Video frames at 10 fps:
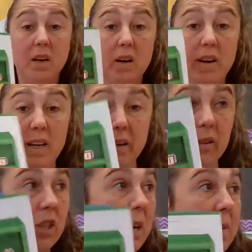All right, your
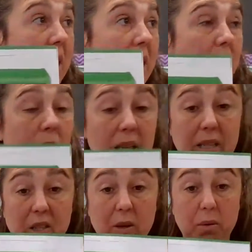job now,
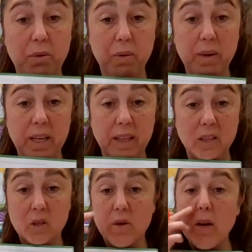let's go through and
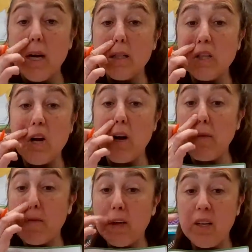let's cross
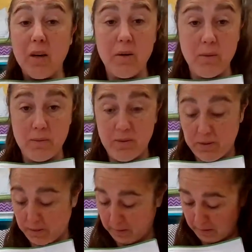off the cones.